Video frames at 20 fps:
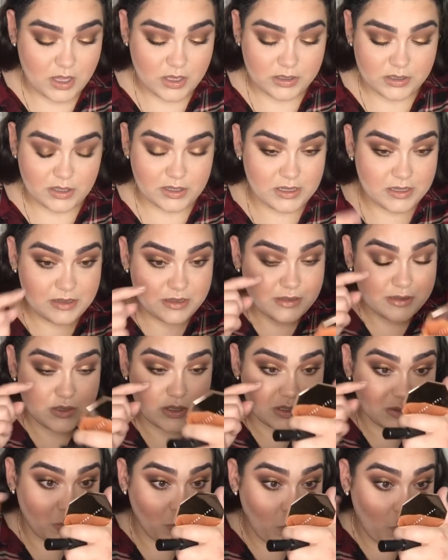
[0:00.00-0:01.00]
So this is
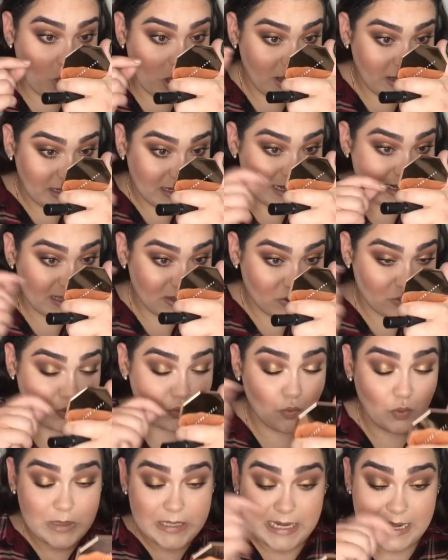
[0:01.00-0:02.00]
just one
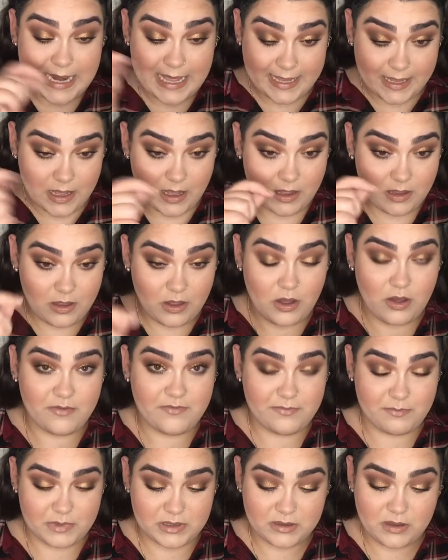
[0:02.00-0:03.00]
literal layer
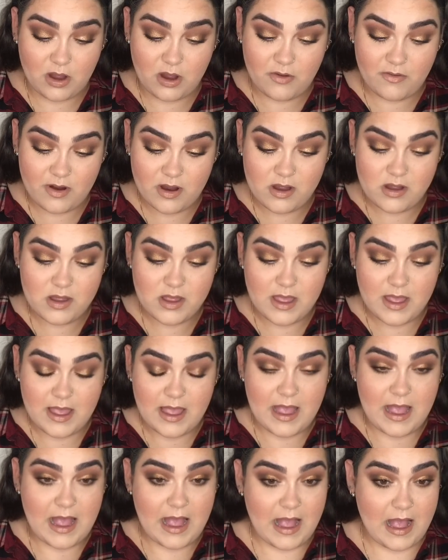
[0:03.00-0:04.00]
of mascara
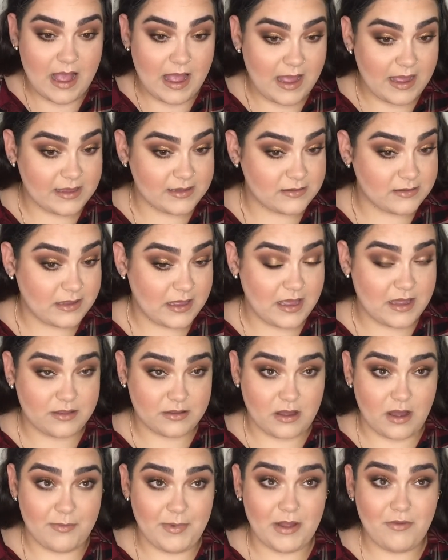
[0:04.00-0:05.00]
and
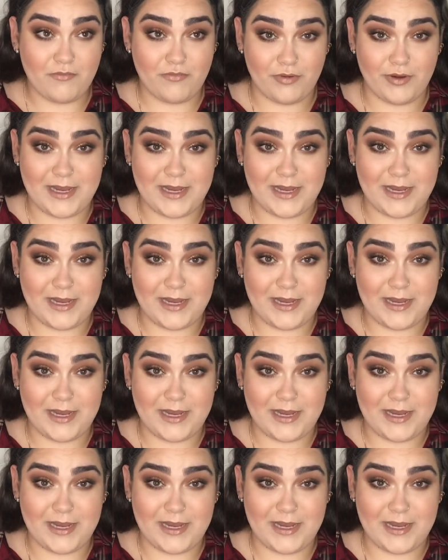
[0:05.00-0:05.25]
it's come out